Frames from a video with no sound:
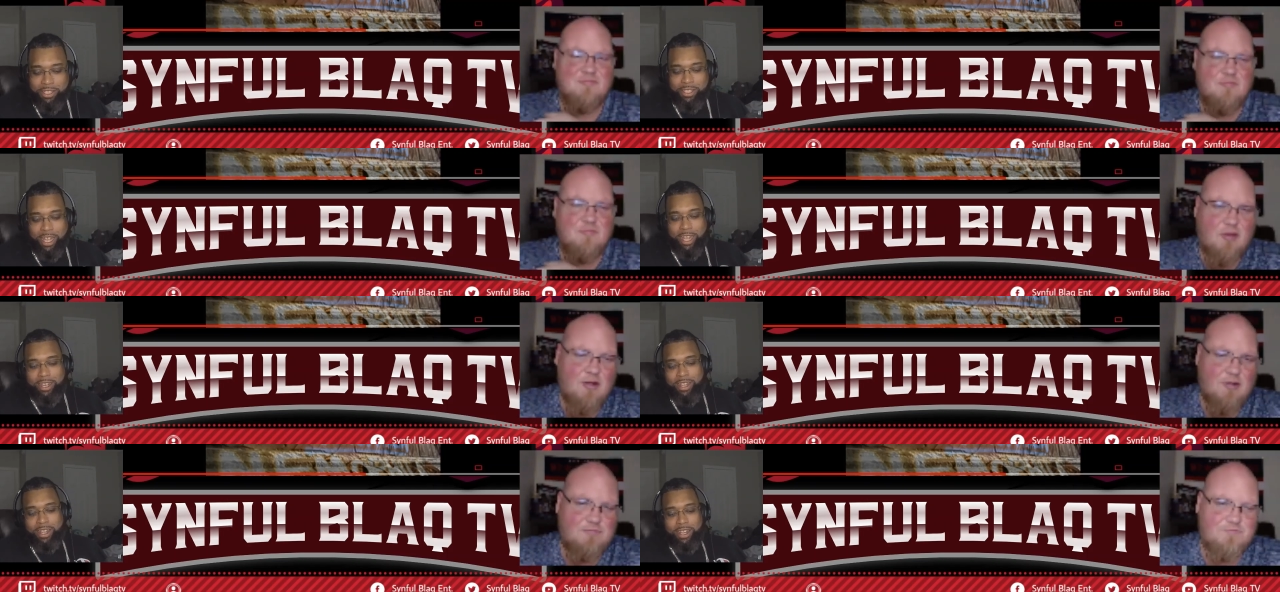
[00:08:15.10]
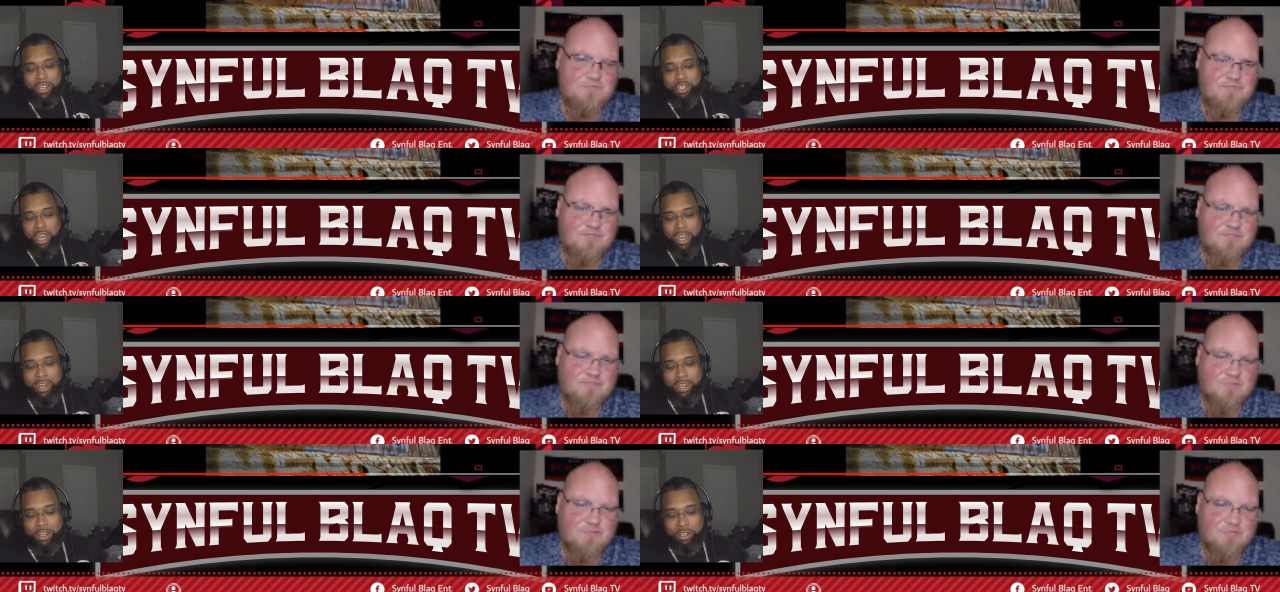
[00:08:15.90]
Speaker 1: said, check
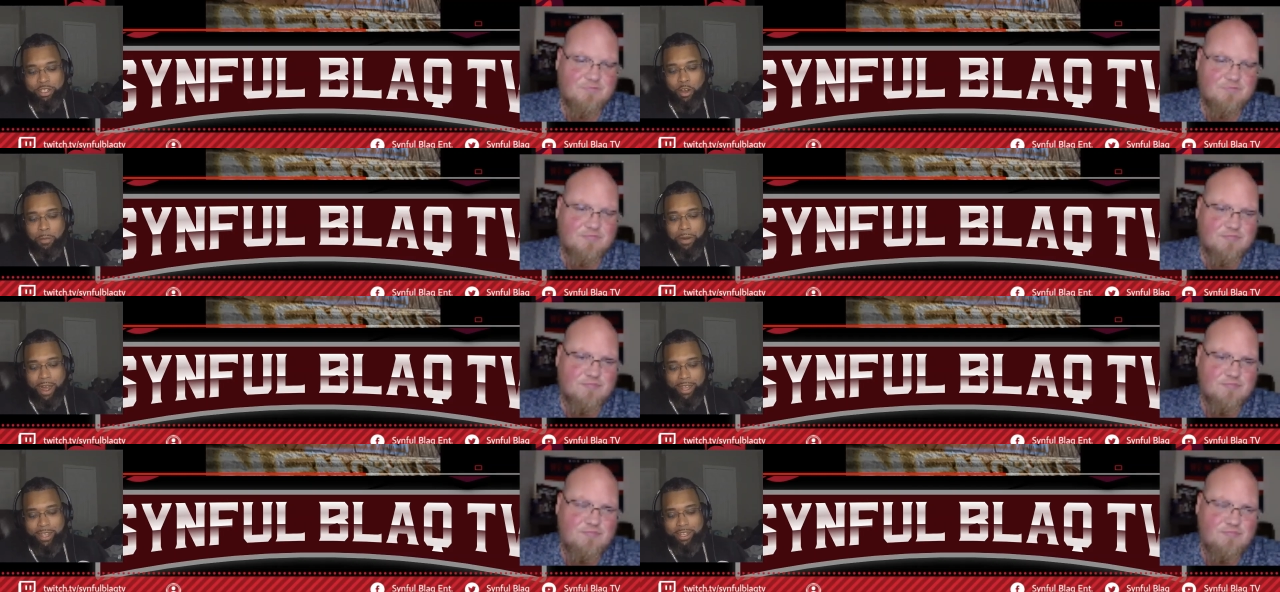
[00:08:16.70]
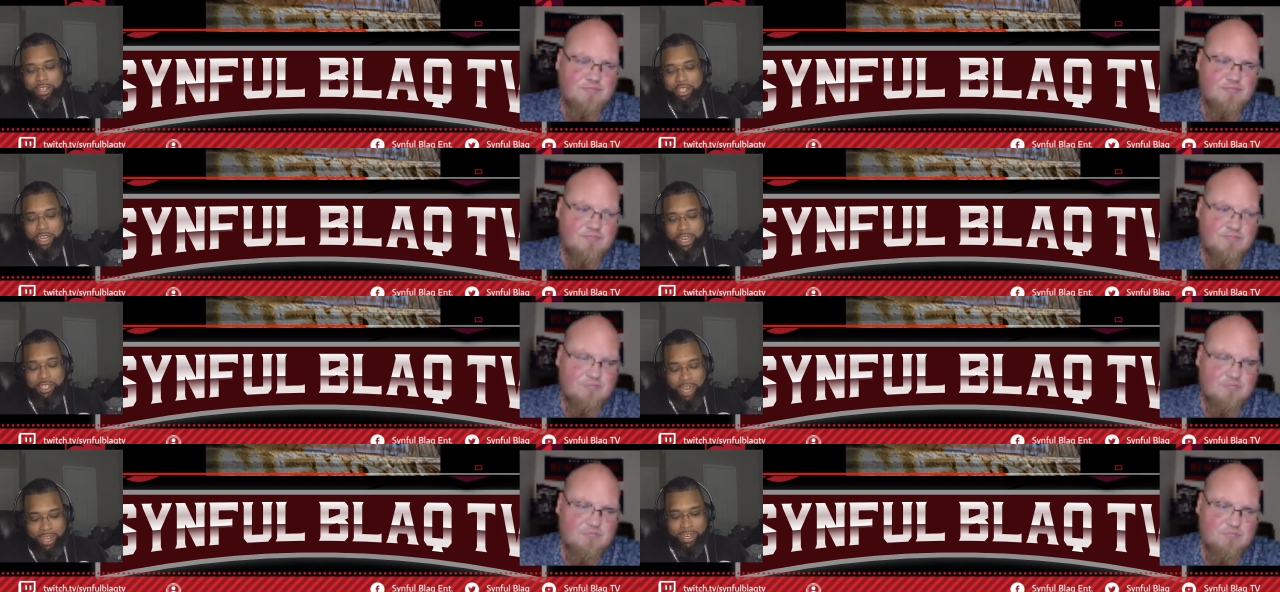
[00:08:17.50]
it in your soul pocket. Yeah,
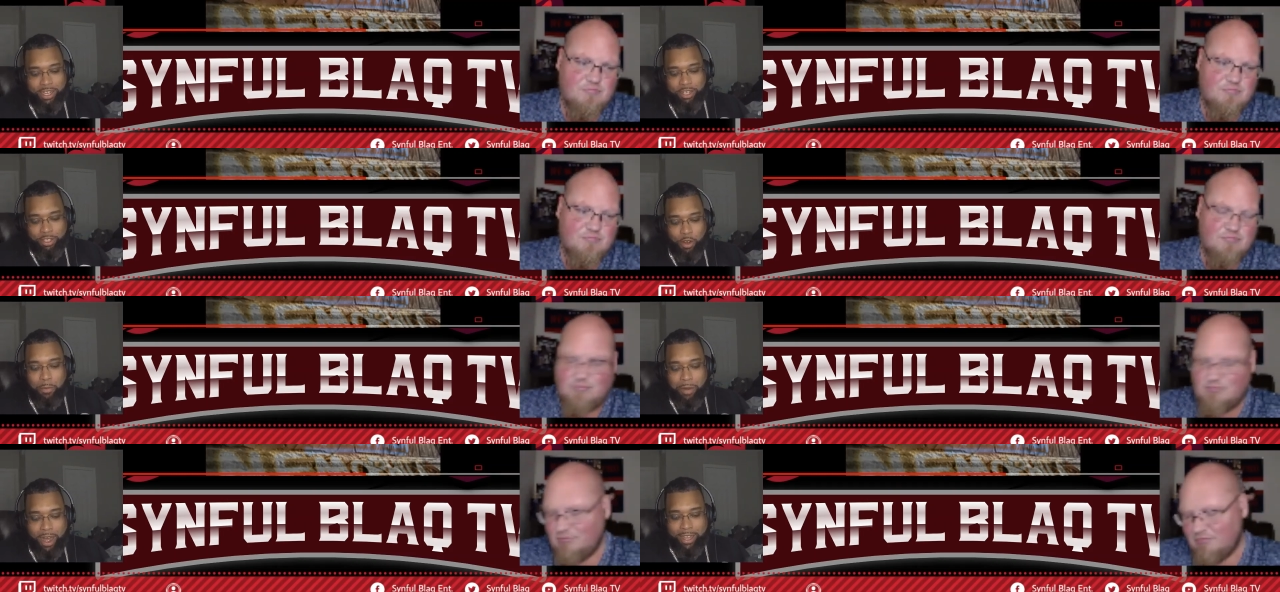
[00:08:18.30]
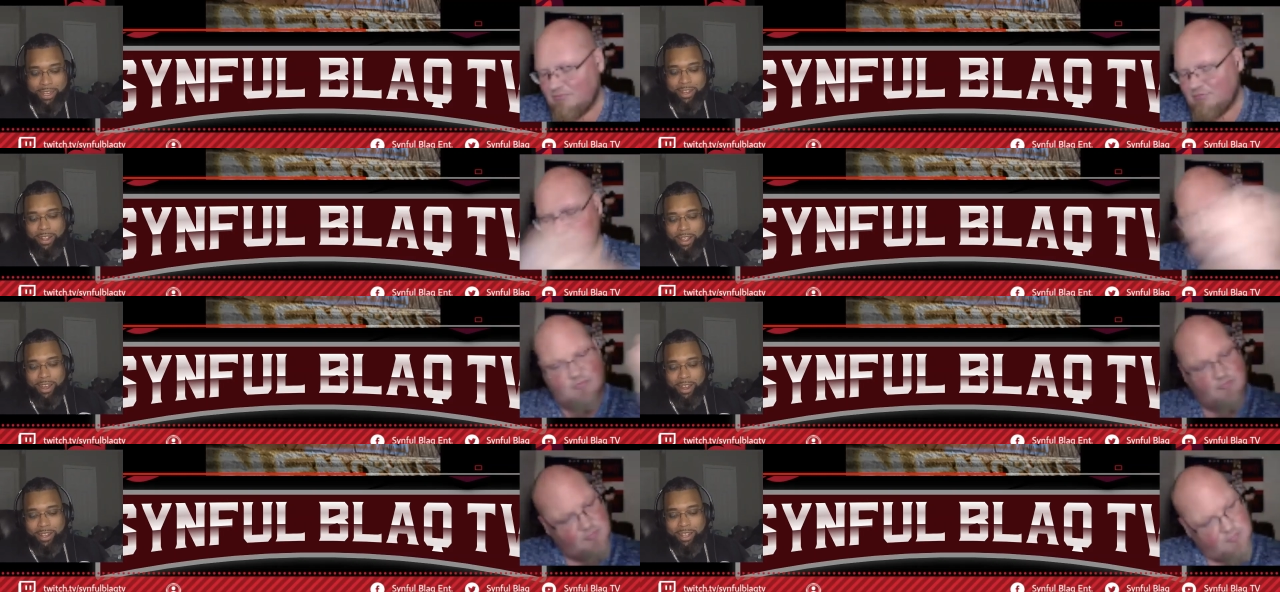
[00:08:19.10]
check it in your soul pocket.
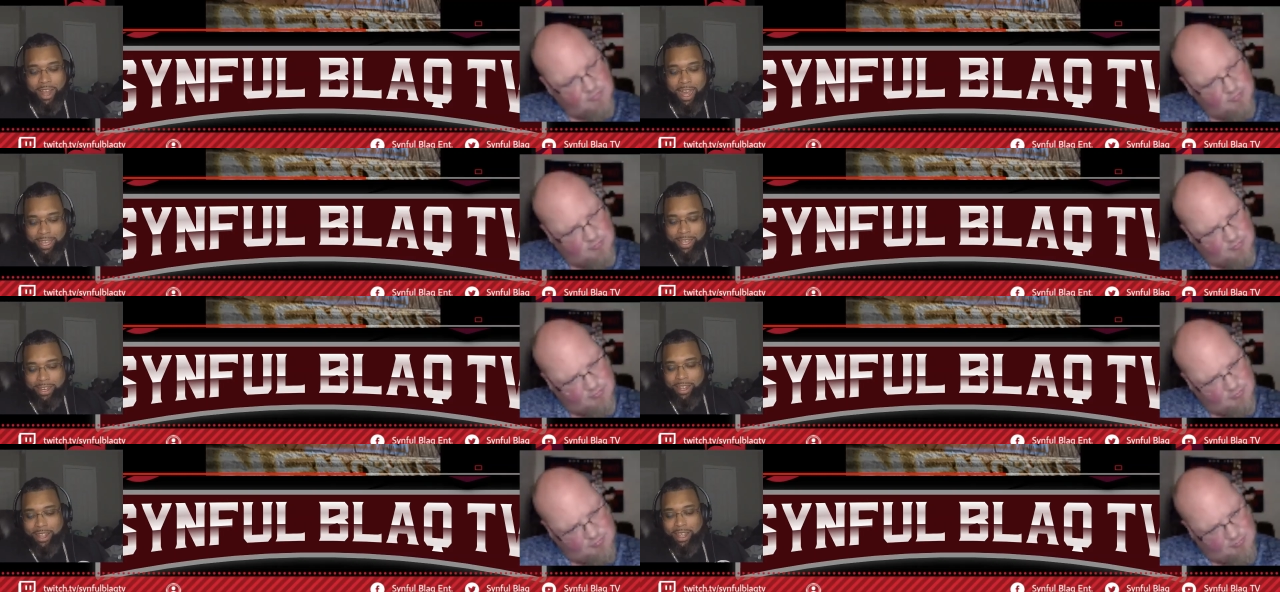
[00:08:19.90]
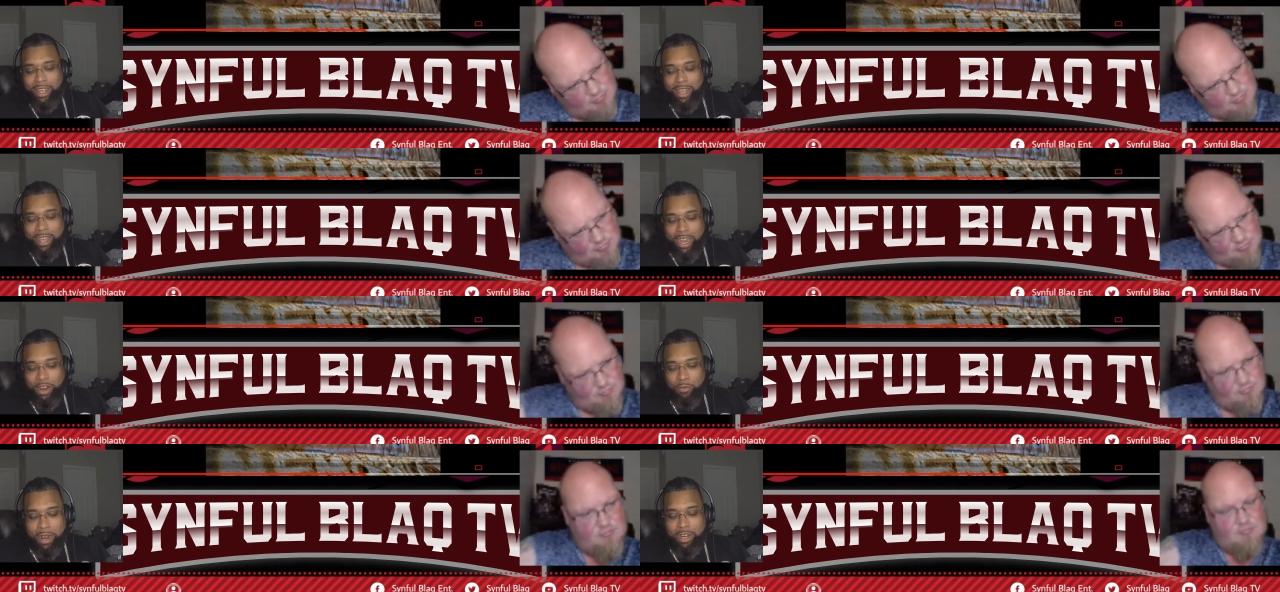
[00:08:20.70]
Unlock it.
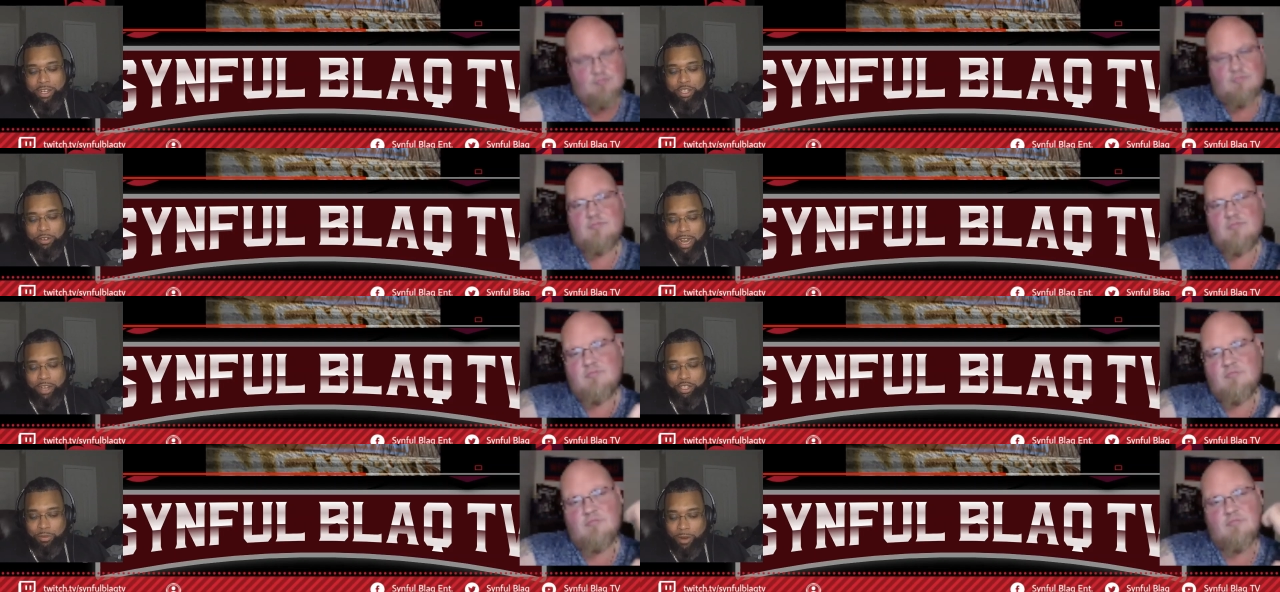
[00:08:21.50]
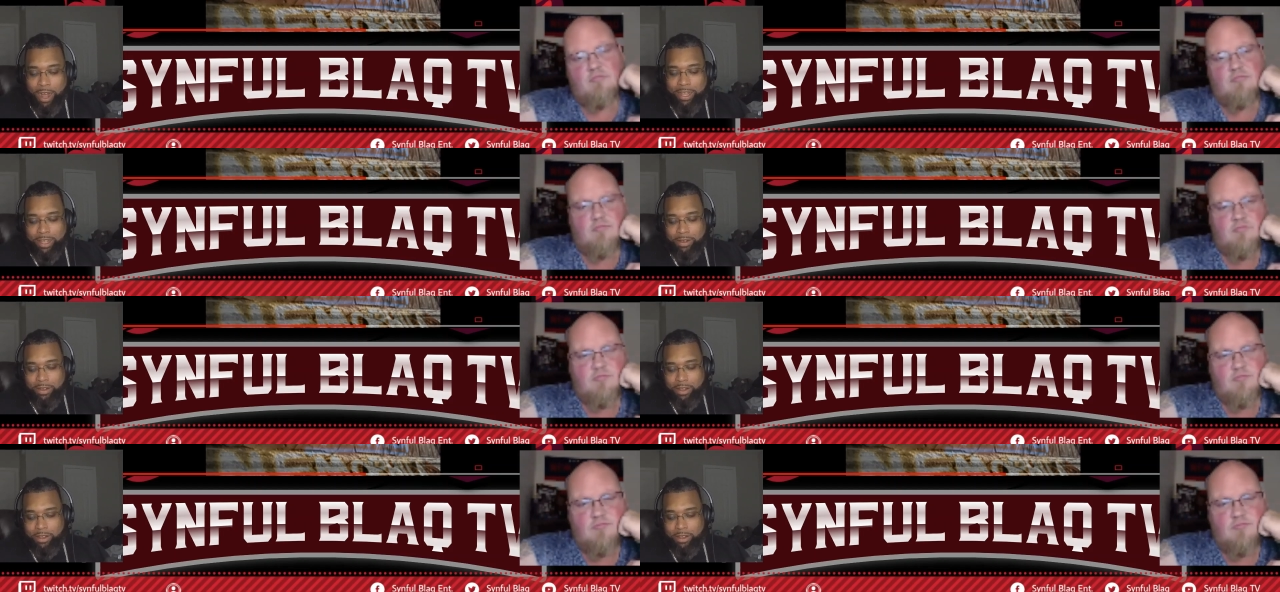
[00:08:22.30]
Getting ready to shoot out your rocket.